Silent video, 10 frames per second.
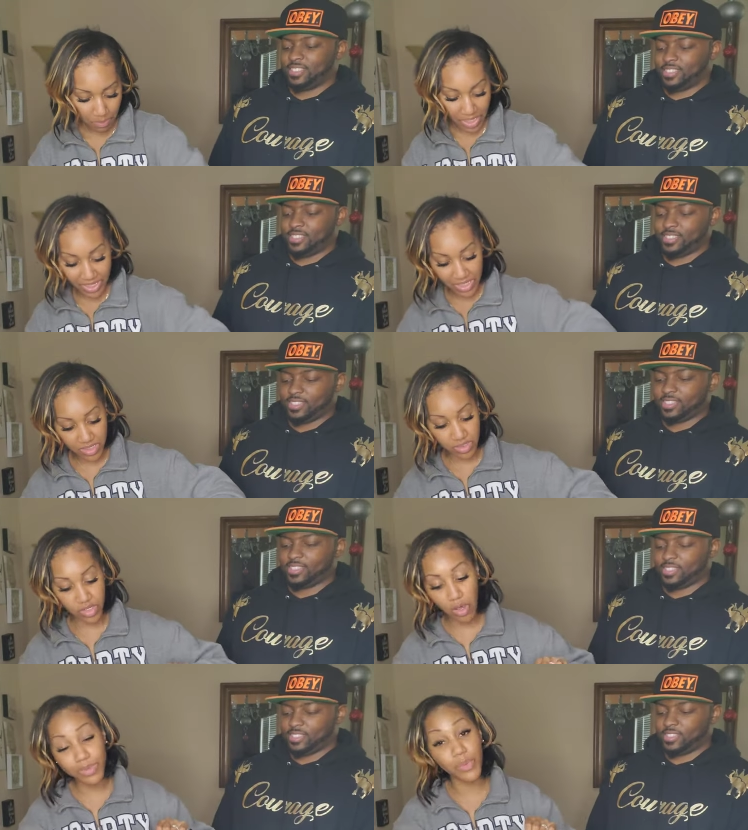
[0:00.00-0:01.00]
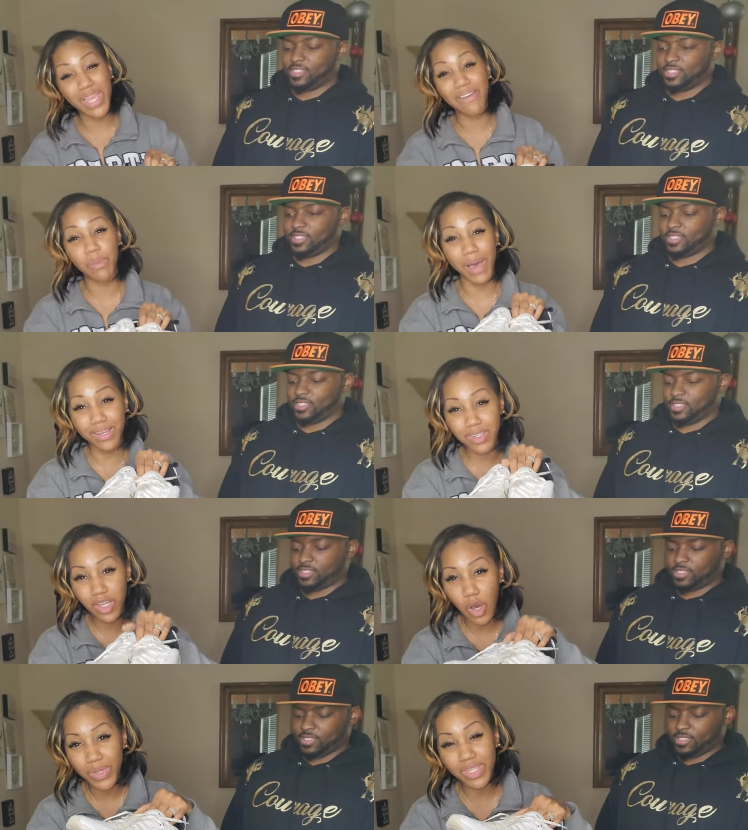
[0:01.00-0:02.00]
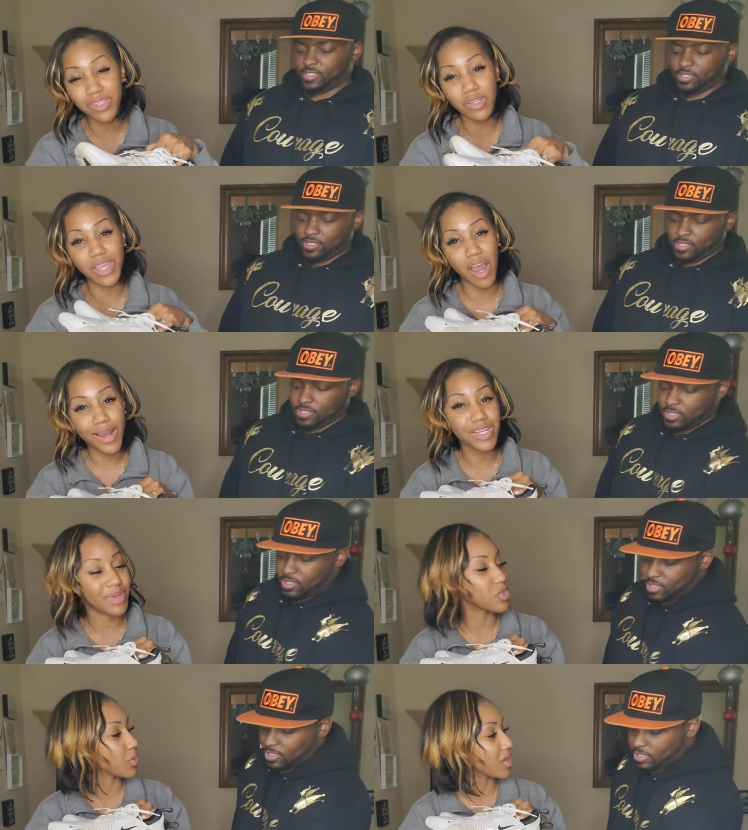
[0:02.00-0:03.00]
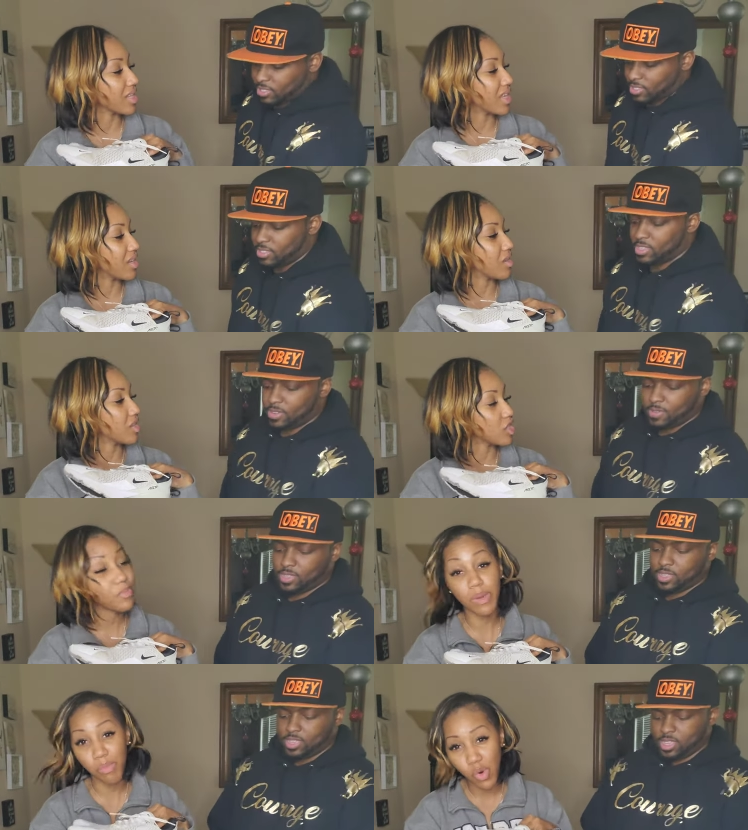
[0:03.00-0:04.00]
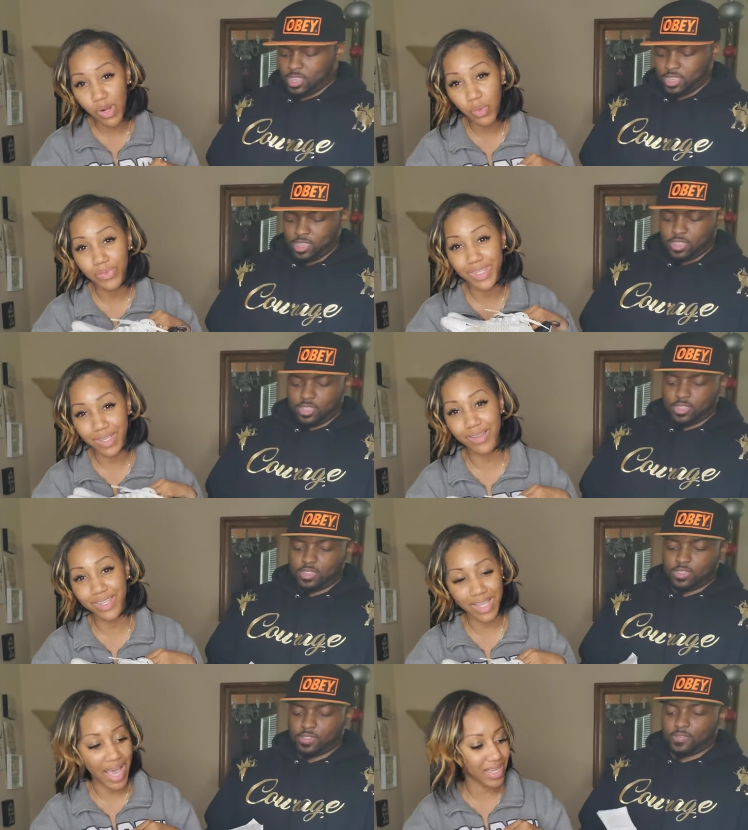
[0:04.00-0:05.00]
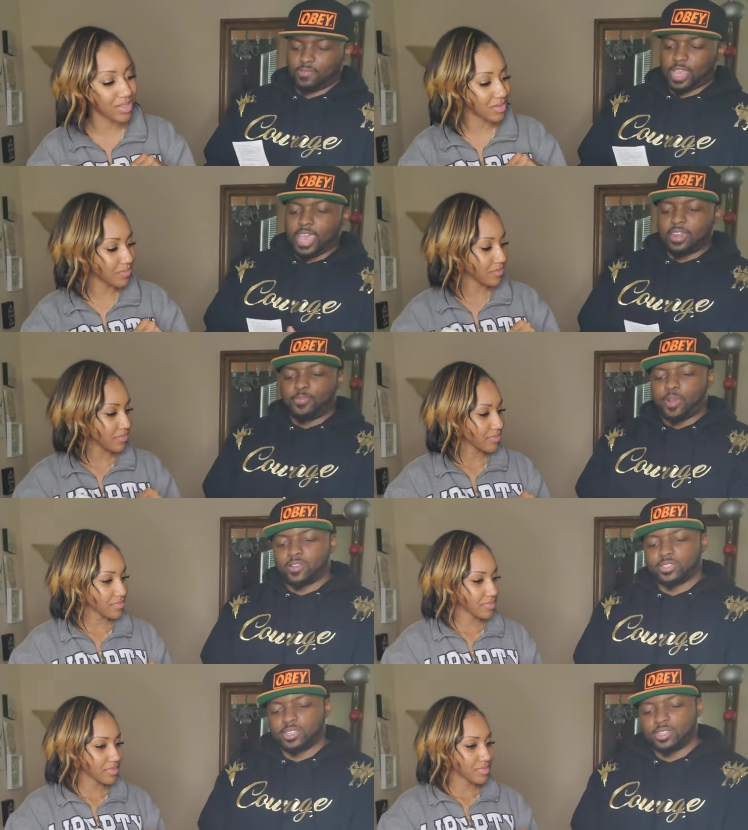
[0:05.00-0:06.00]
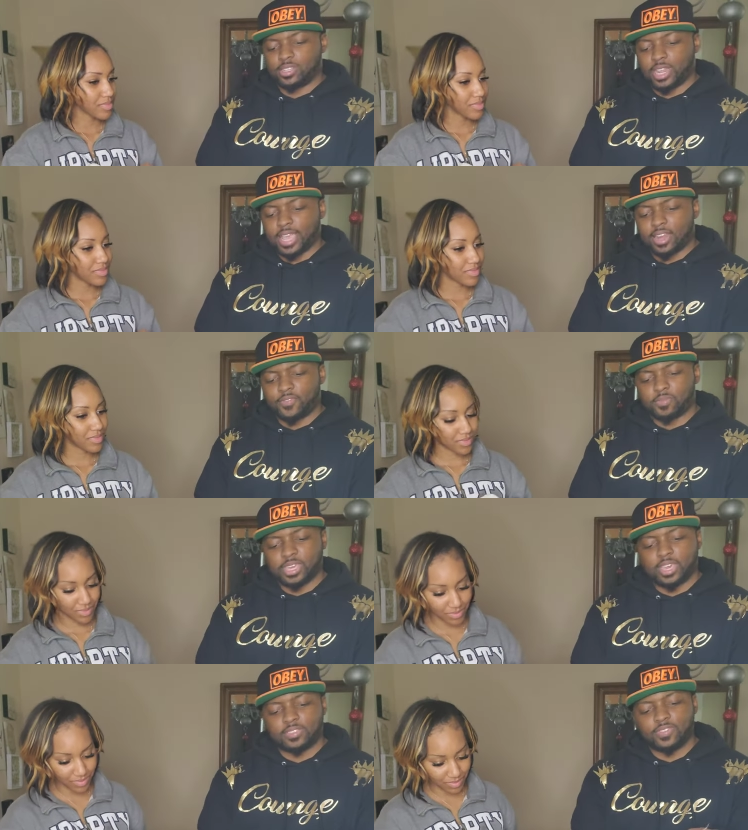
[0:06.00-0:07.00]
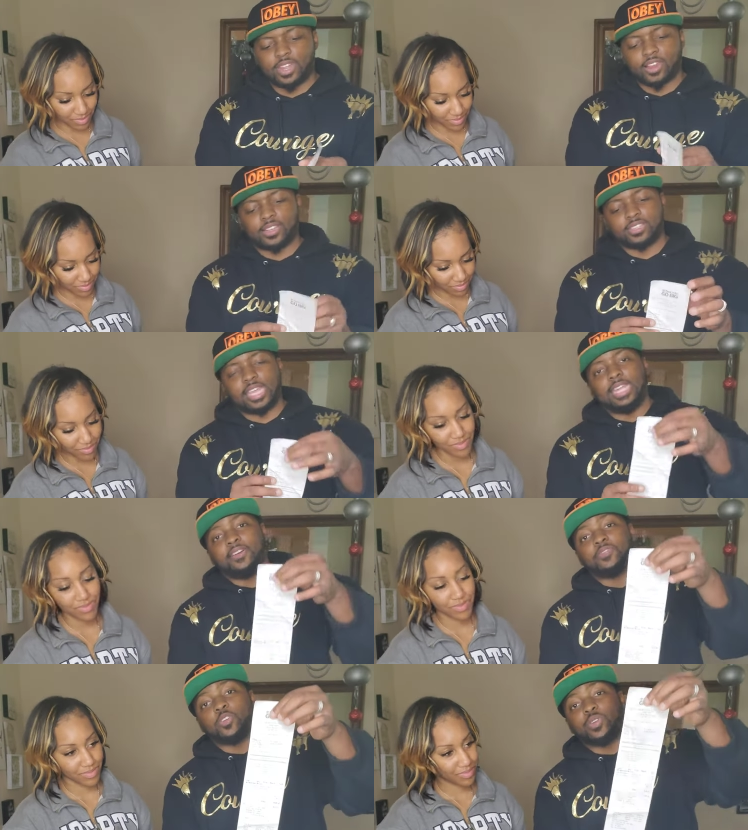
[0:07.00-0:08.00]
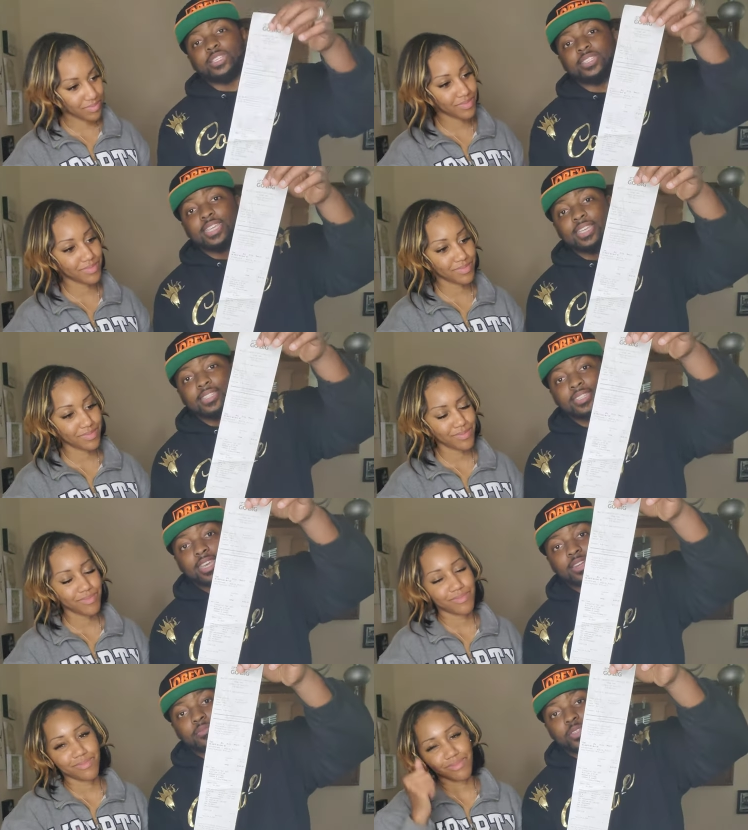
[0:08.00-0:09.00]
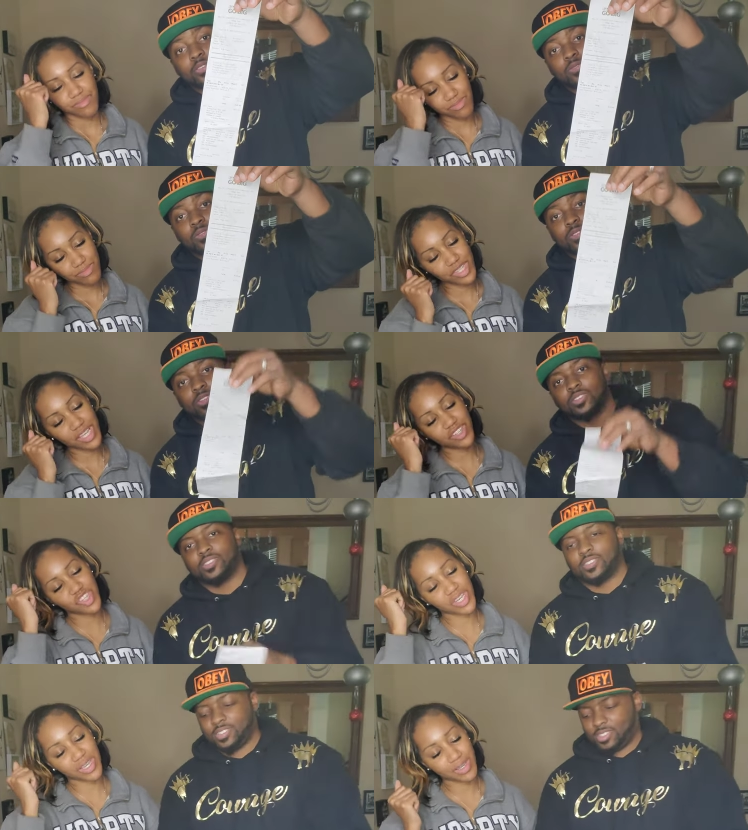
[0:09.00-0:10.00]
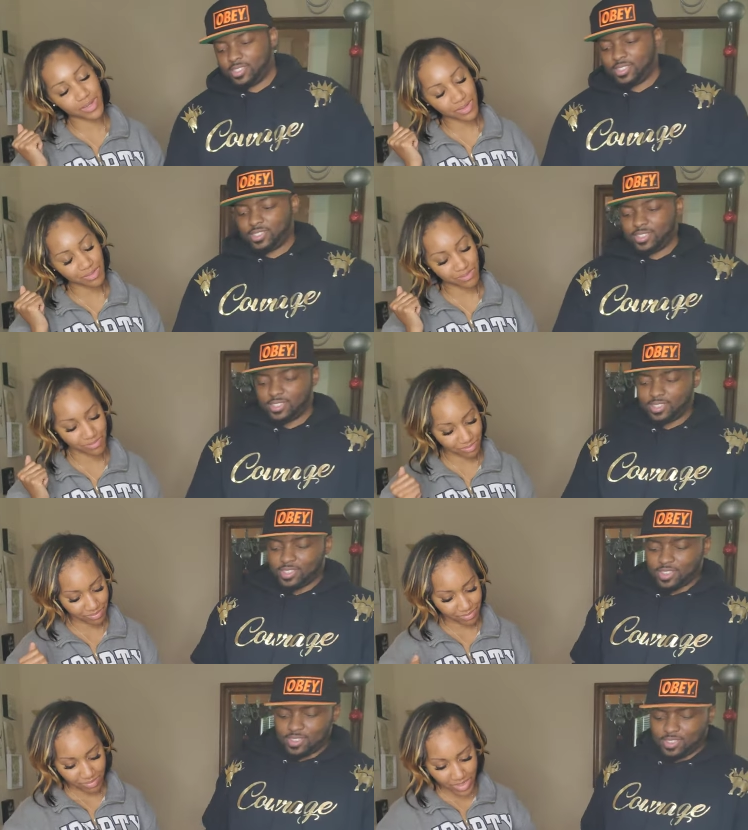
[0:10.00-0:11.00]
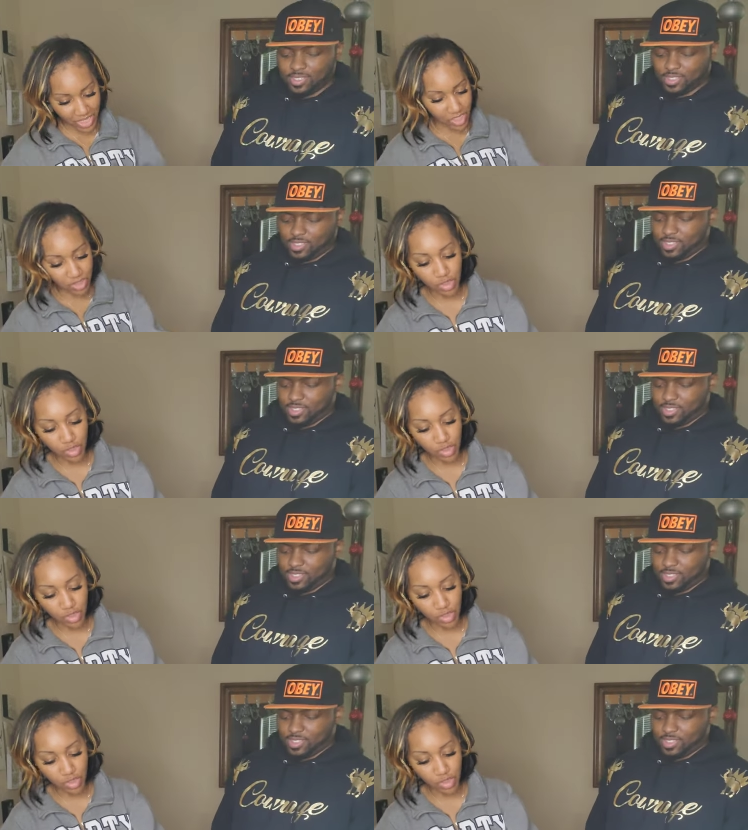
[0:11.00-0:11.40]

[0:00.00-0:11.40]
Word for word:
Speaker 1: But it's dope that we have the box to go with it, so that already means we're gonna get a little bit more when we sell this item. And
Speaker 2: the person, they got it from Kids for Life because they left the receipt in them too.
Speaker 1: Thank you